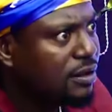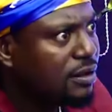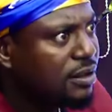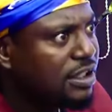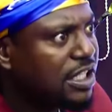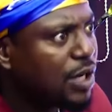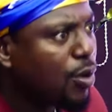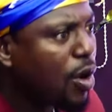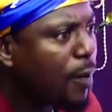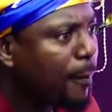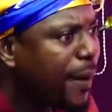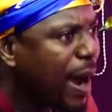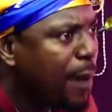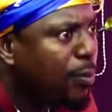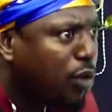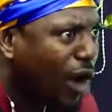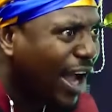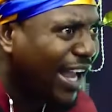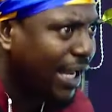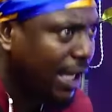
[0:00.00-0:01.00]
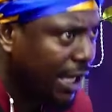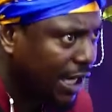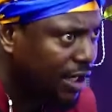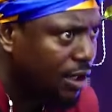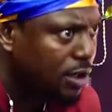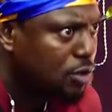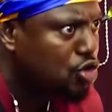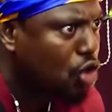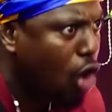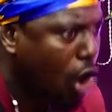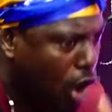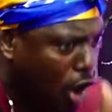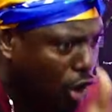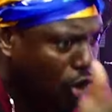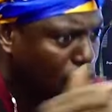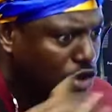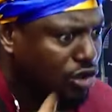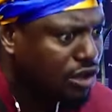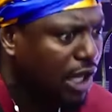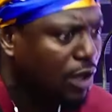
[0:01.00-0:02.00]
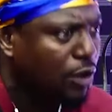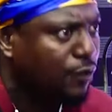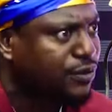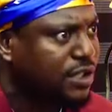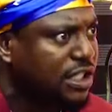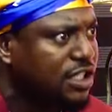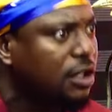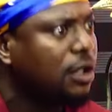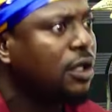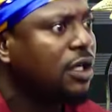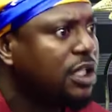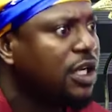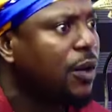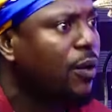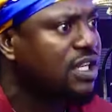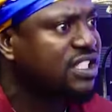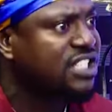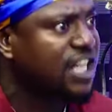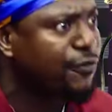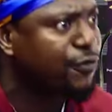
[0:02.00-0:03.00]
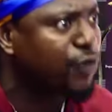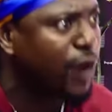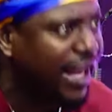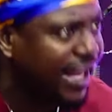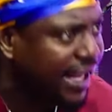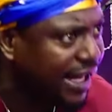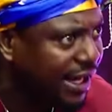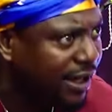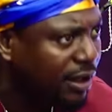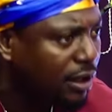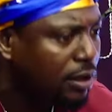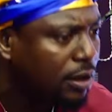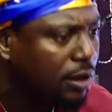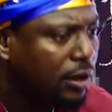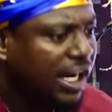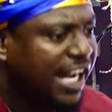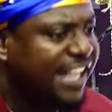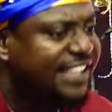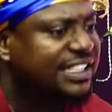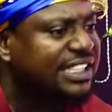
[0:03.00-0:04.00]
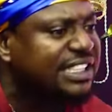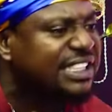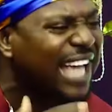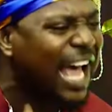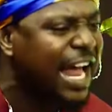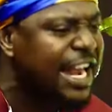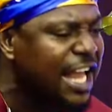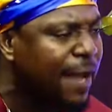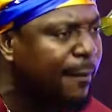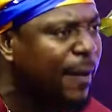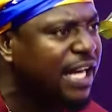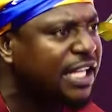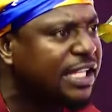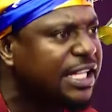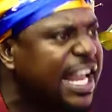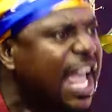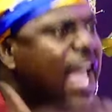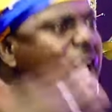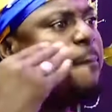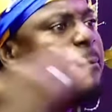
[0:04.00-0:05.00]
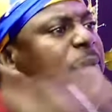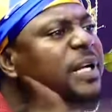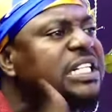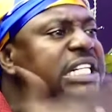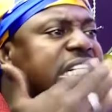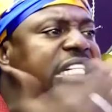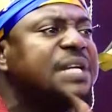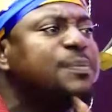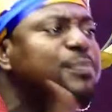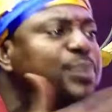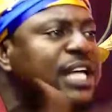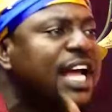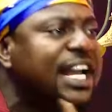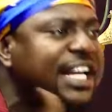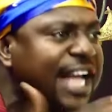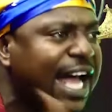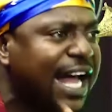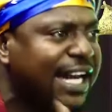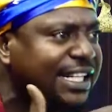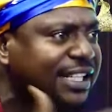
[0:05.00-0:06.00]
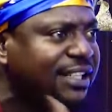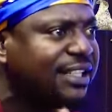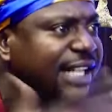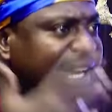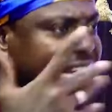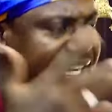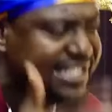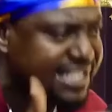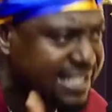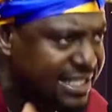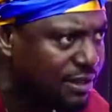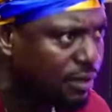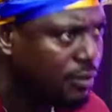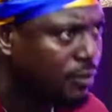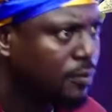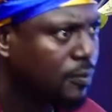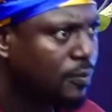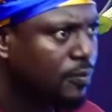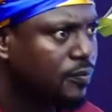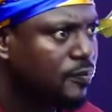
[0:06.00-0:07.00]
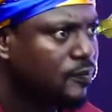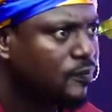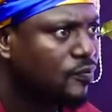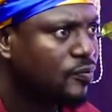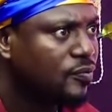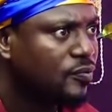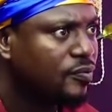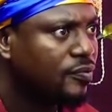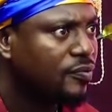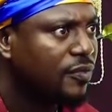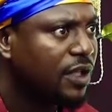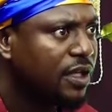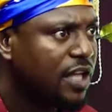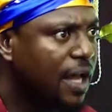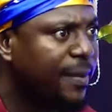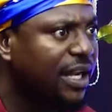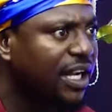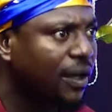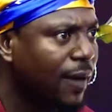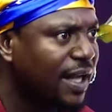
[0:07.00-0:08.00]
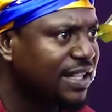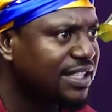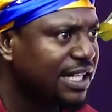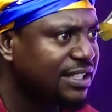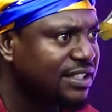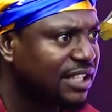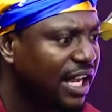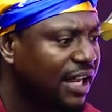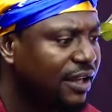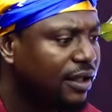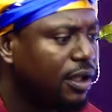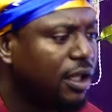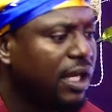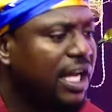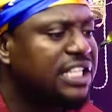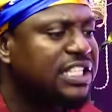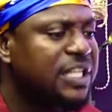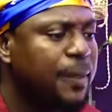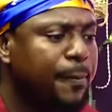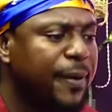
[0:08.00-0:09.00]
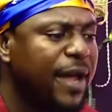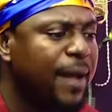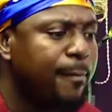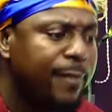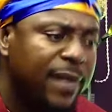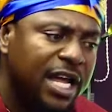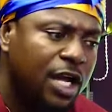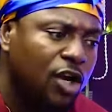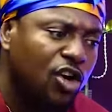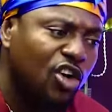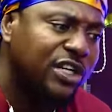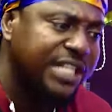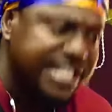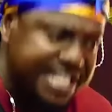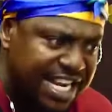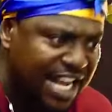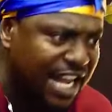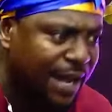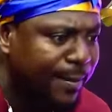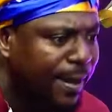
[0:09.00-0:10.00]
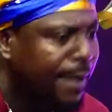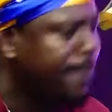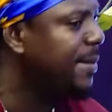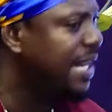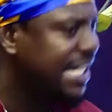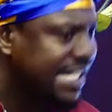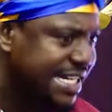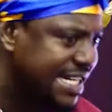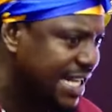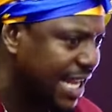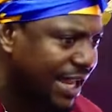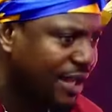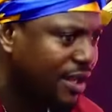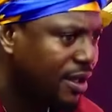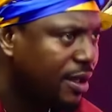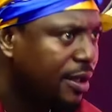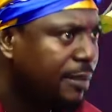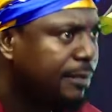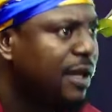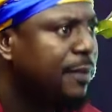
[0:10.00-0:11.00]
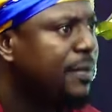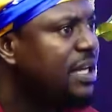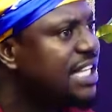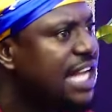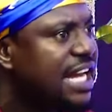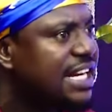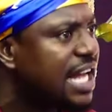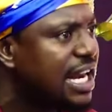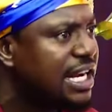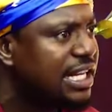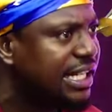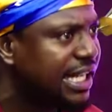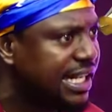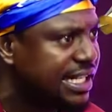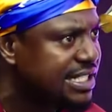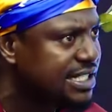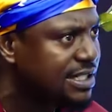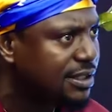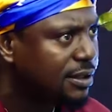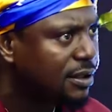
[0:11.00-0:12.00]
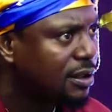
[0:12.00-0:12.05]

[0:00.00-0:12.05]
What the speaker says: You want Pabua Hene, all those kind of things. You want Safua Hene, and to sign your money in a bit di di beer di adi, echi. Let me go what you say. And to per me no dear, me me dear, me me your delegate.